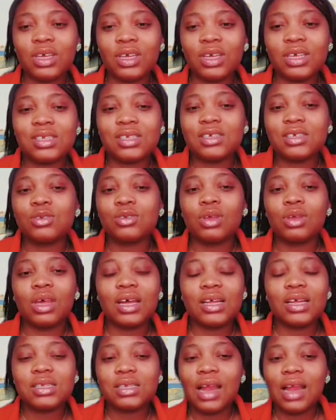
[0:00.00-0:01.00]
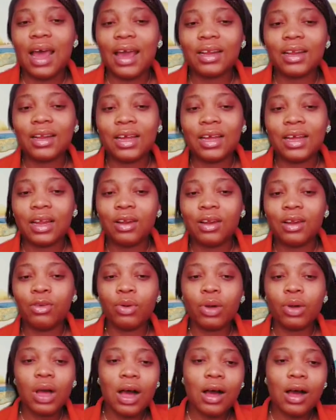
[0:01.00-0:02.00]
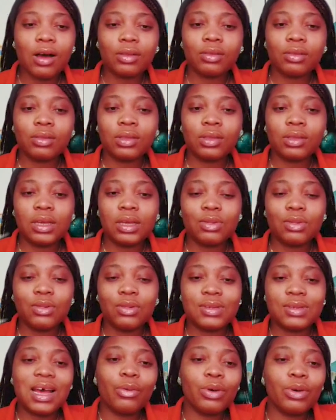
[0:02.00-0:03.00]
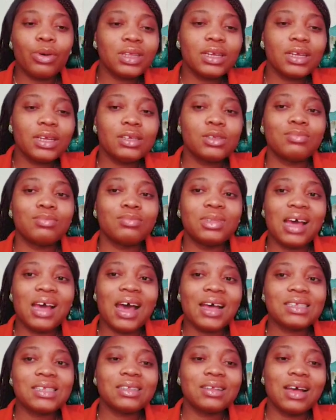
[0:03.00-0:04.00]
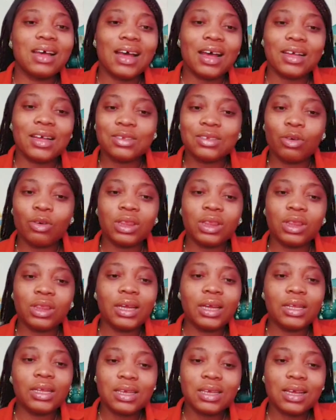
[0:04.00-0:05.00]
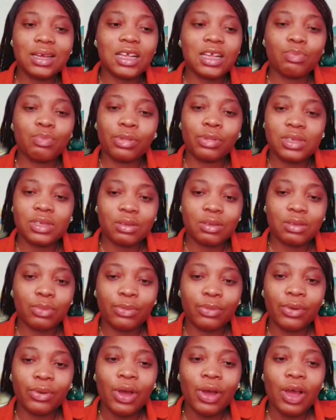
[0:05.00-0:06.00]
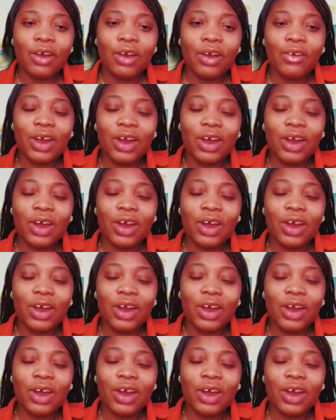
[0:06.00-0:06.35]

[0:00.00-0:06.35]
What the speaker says: easy to get like the local things because I wanted it to be as authentic as possible, right?